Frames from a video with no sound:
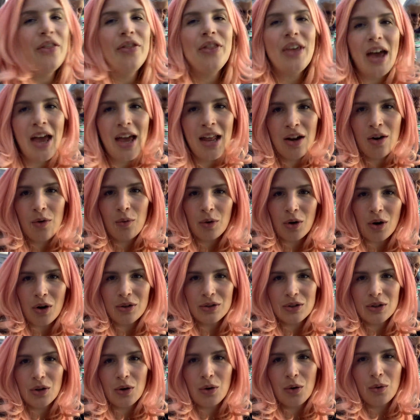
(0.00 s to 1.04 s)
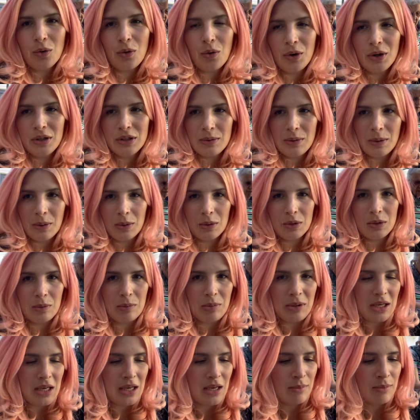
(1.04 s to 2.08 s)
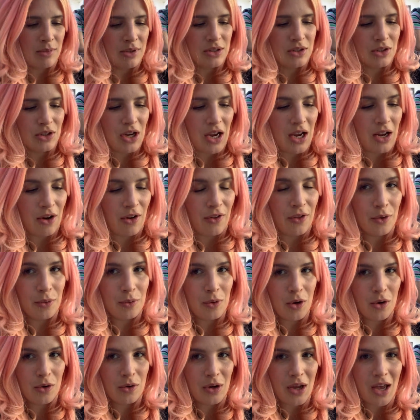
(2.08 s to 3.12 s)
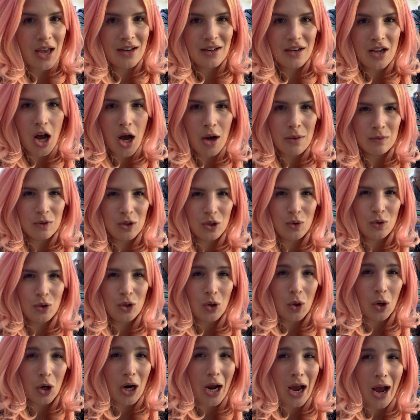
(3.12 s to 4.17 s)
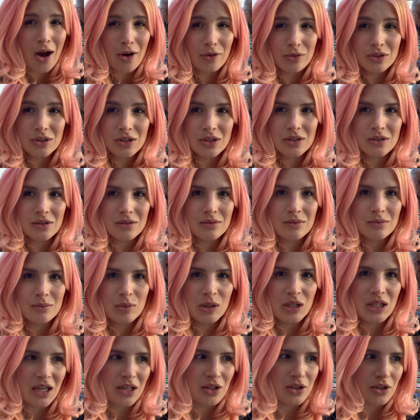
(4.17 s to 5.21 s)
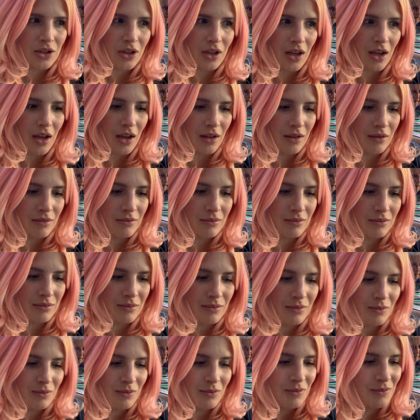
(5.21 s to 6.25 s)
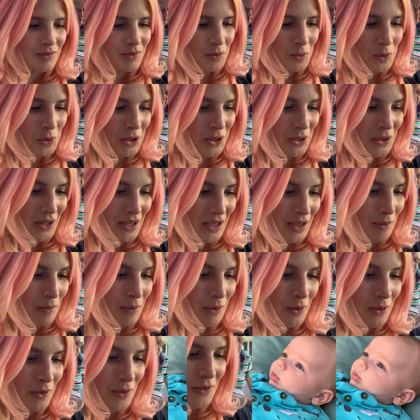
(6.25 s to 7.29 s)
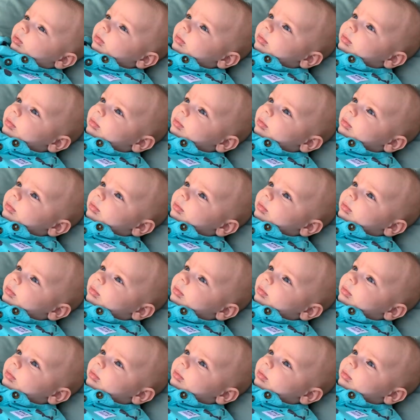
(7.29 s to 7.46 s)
then we're also going to be able to be Mr. Kate on the road and come to your house, potentially. What do you think, Moon?